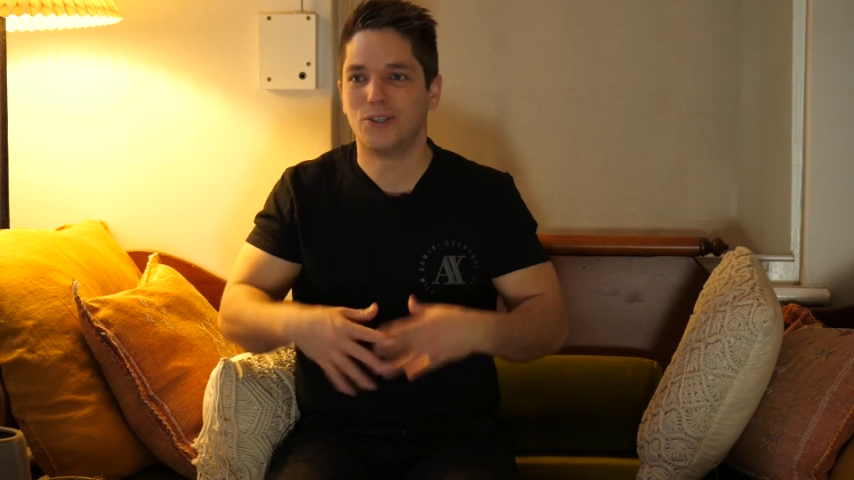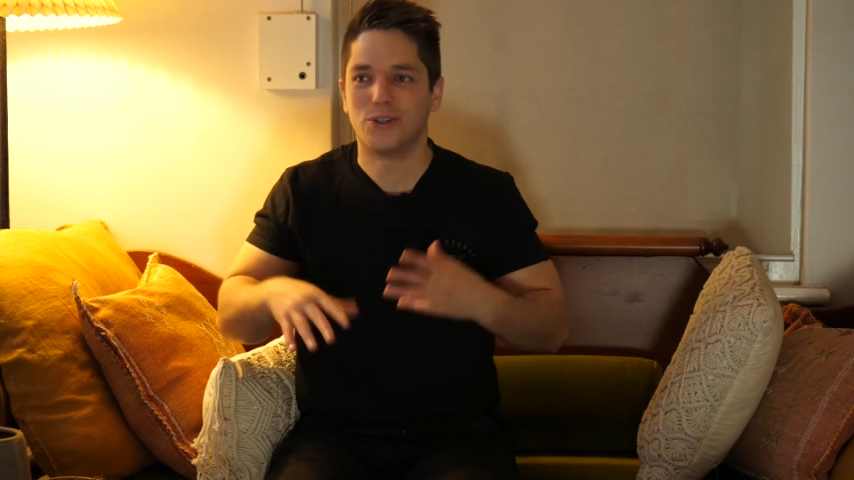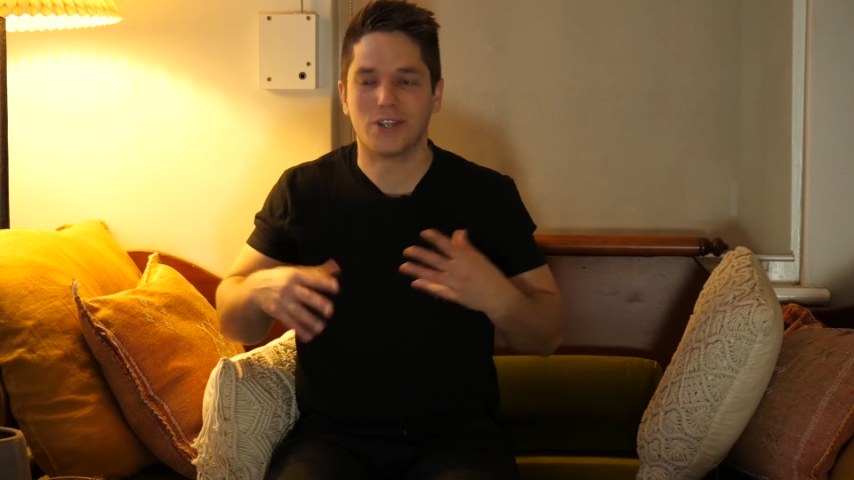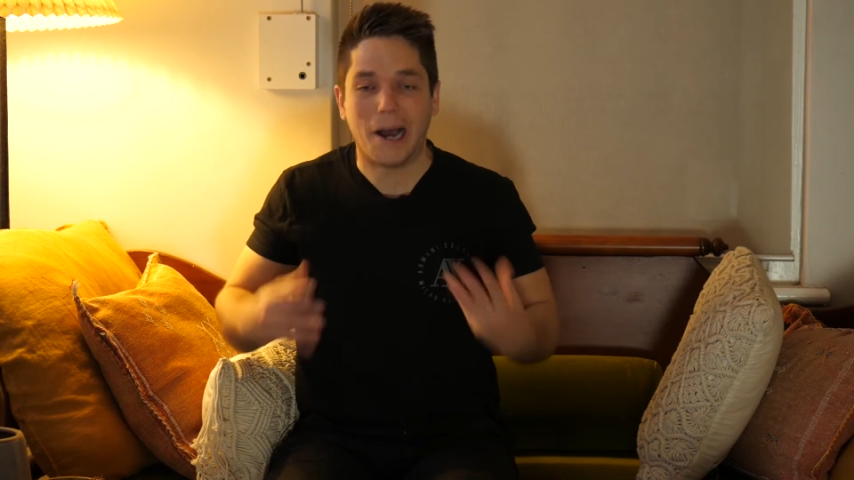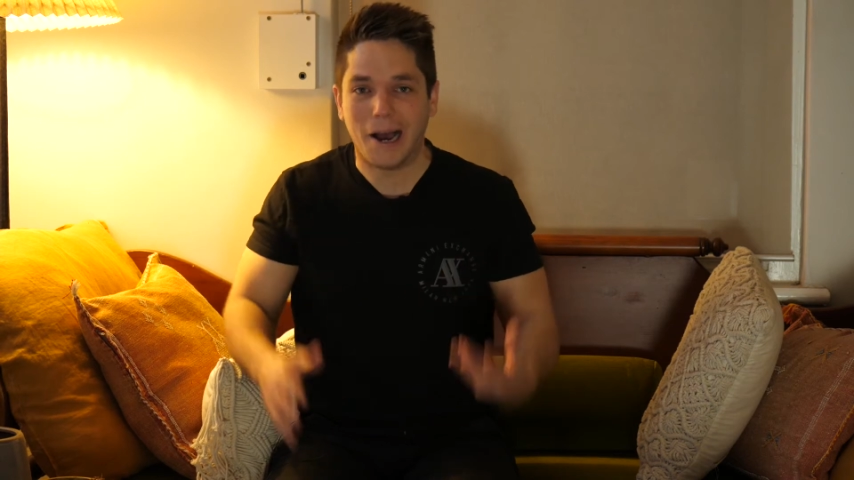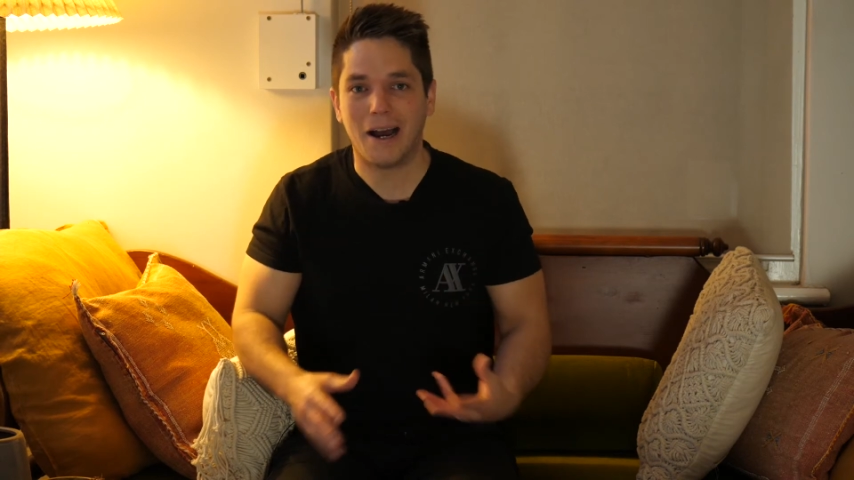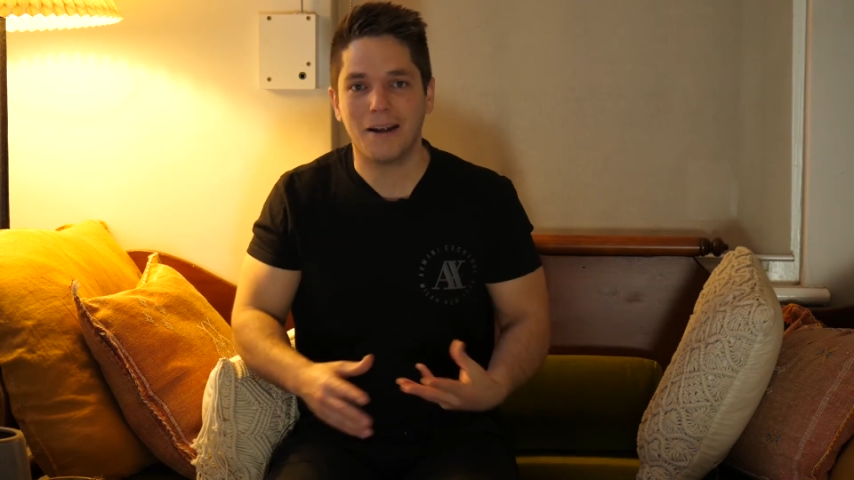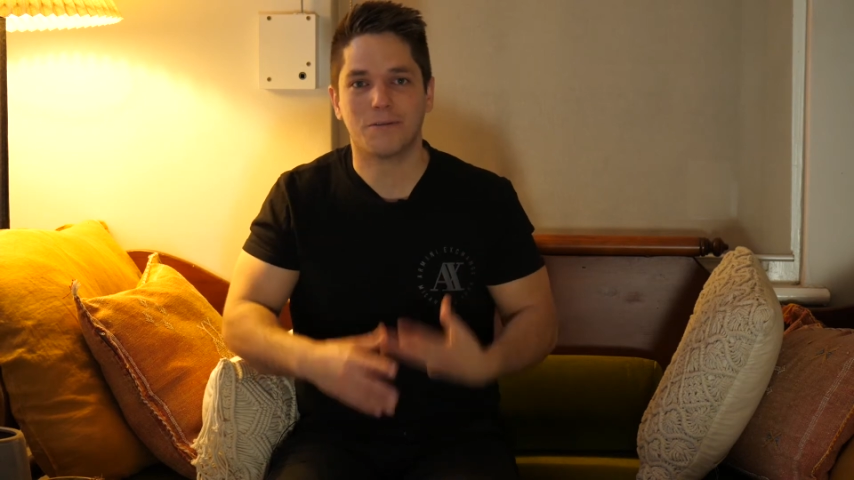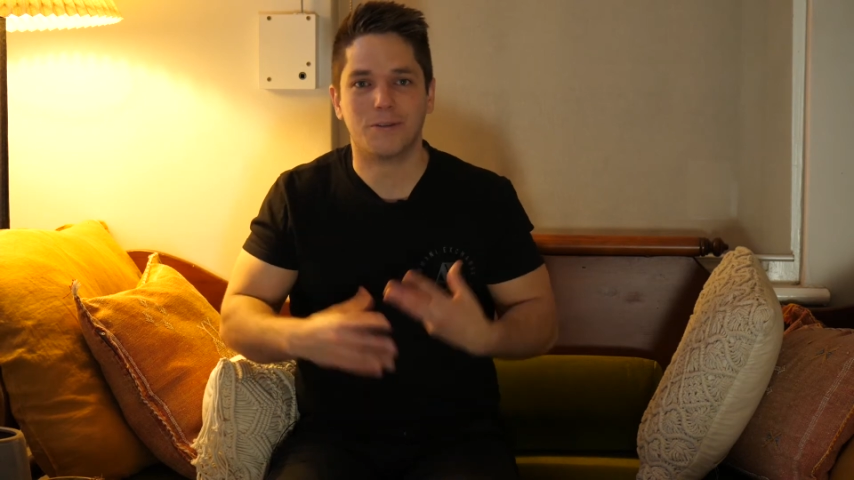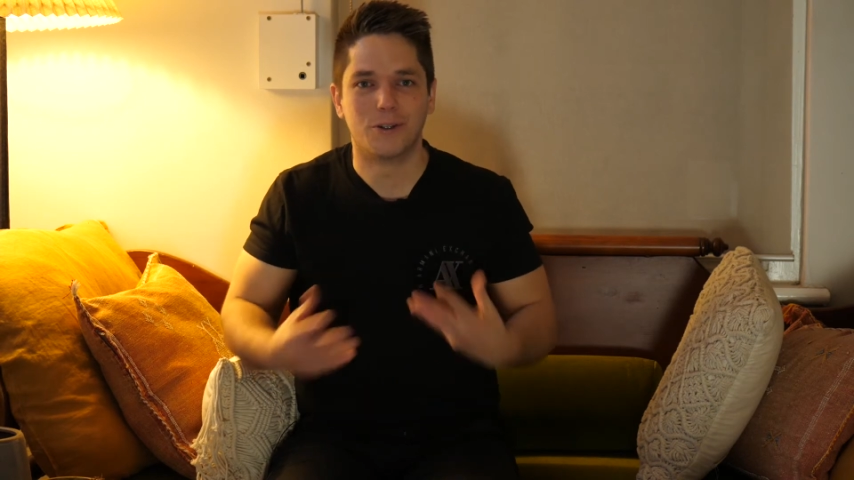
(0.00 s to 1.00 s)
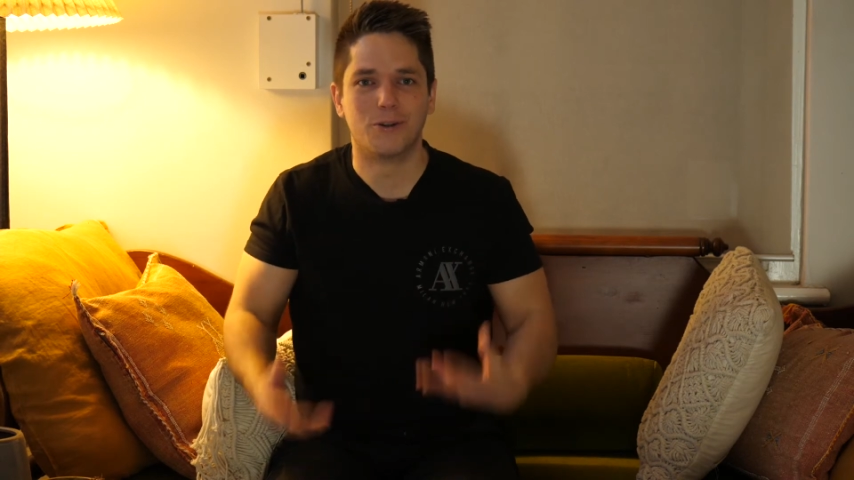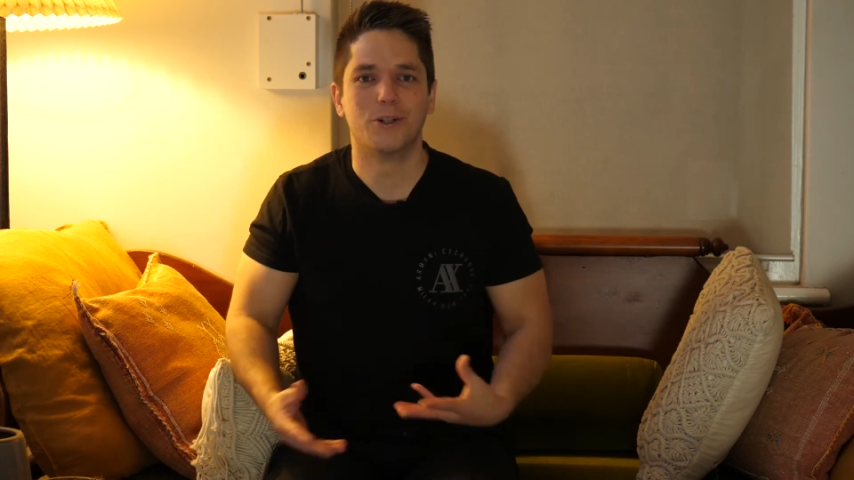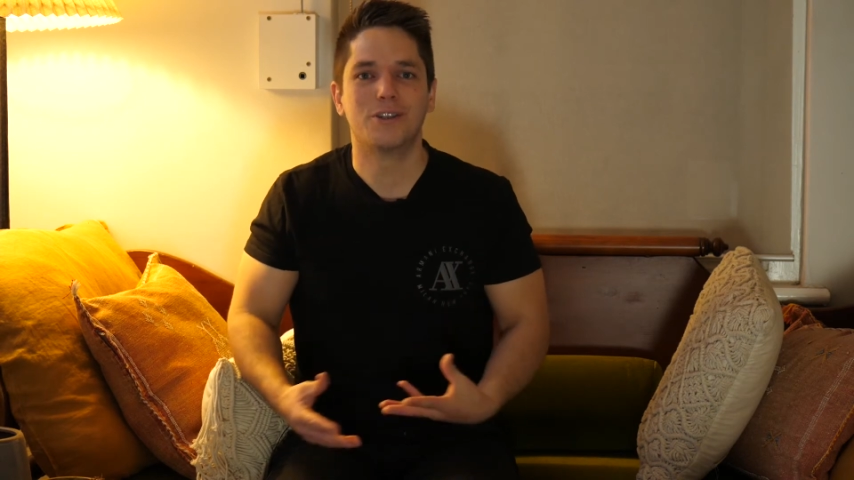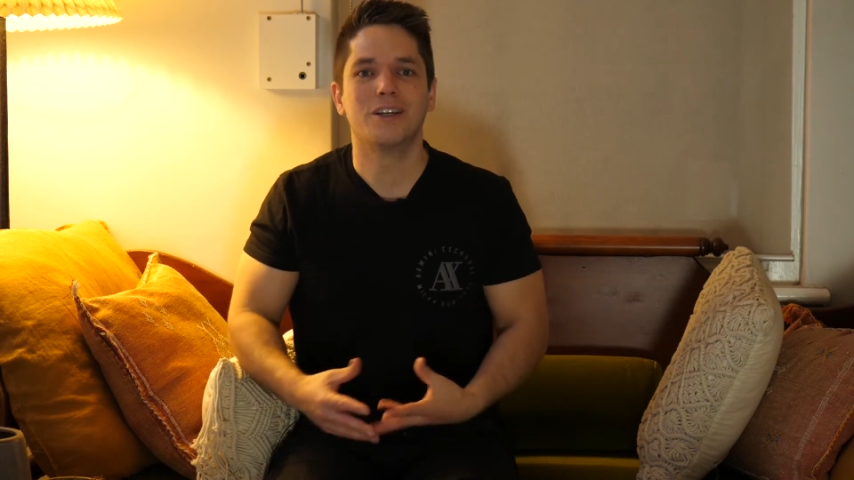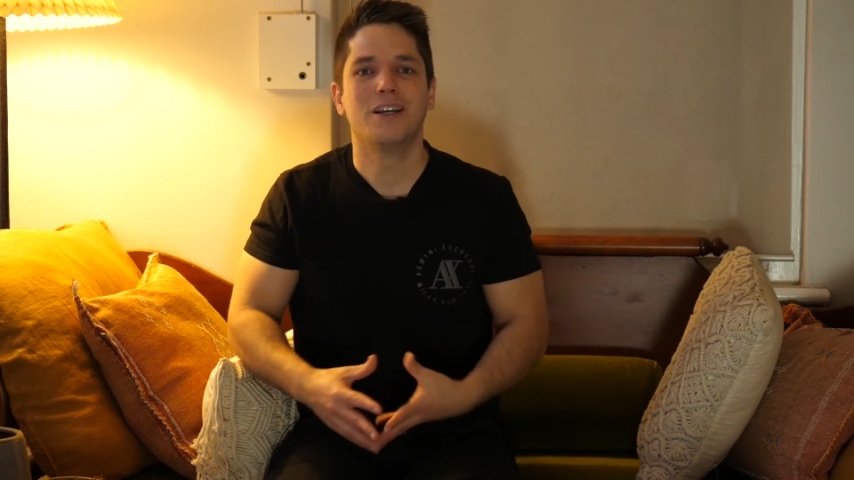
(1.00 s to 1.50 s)
to use art for
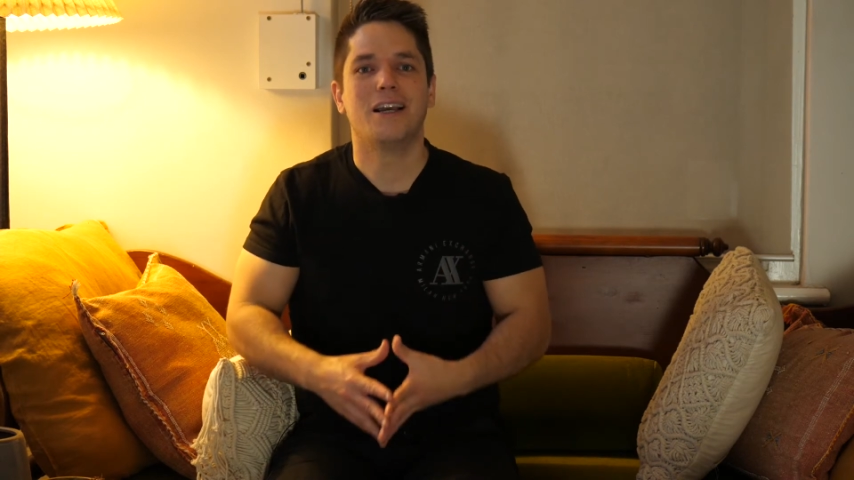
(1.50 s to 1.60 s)
good.